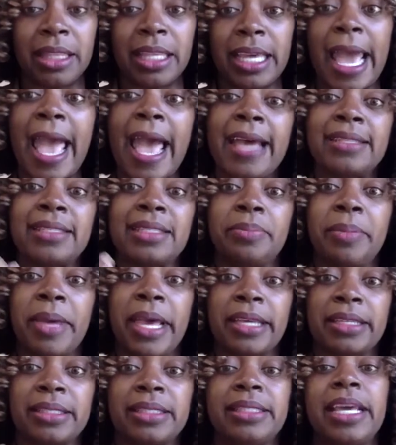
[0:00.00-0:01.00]
the
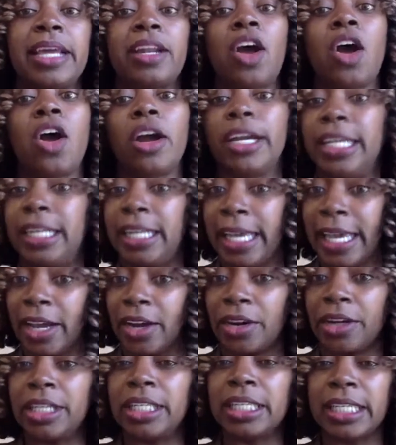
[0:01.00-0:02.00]
aspects that are
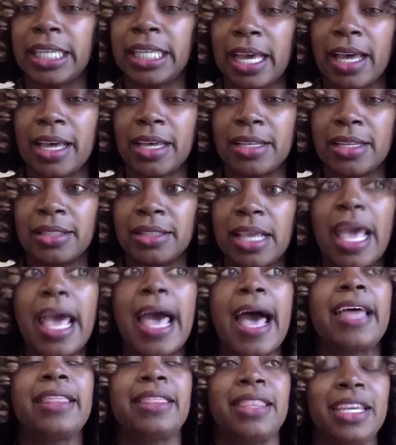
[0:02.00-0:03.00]
inherently us,
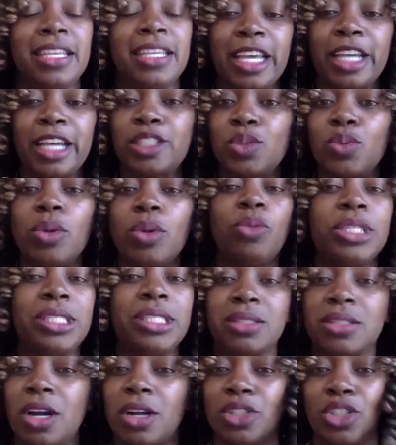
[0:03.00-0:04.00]
I think that's when we
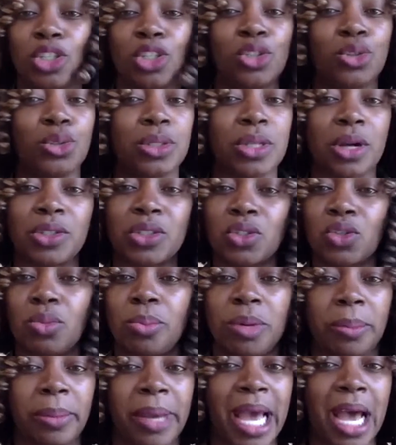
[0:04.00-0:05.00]
start to lose our
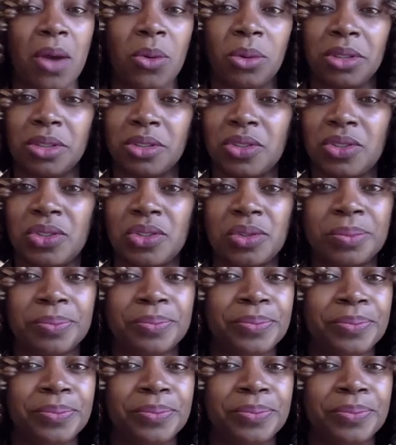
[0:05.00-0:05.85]
superpowers.